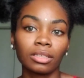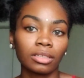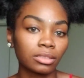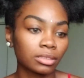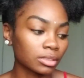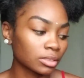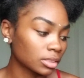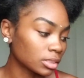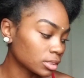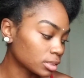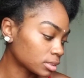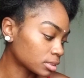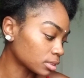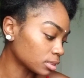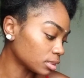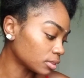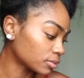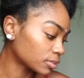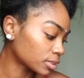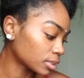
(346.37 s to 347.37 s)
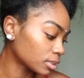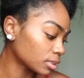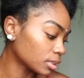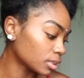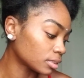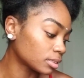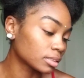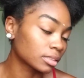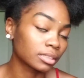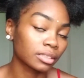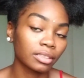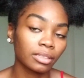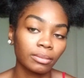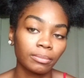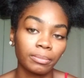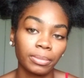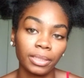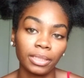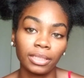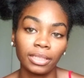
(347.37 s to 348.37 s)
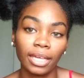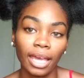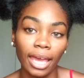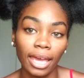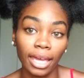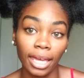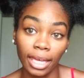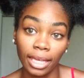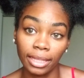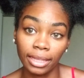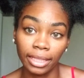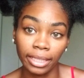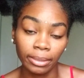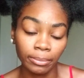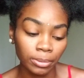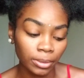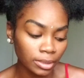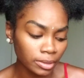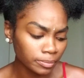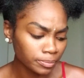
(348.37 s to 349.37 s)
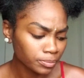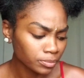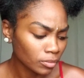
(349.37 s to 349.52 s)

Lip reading: So your significant other could be a Libra,